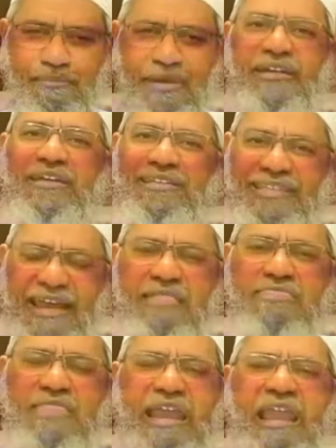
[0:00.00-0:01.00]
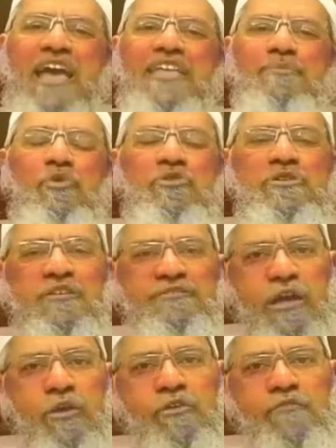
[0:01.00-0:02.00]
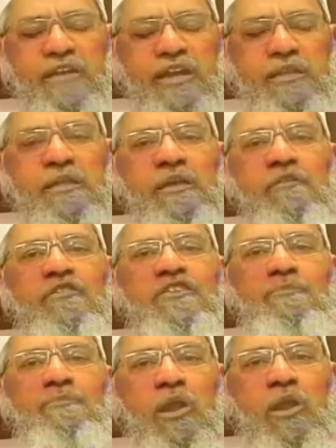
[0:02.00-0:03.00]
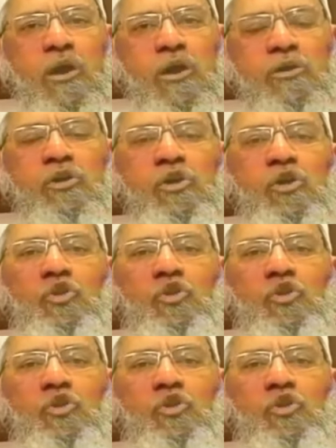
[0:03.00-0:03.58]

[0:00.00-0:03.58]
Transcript: but there is a large portion of sound effects which belong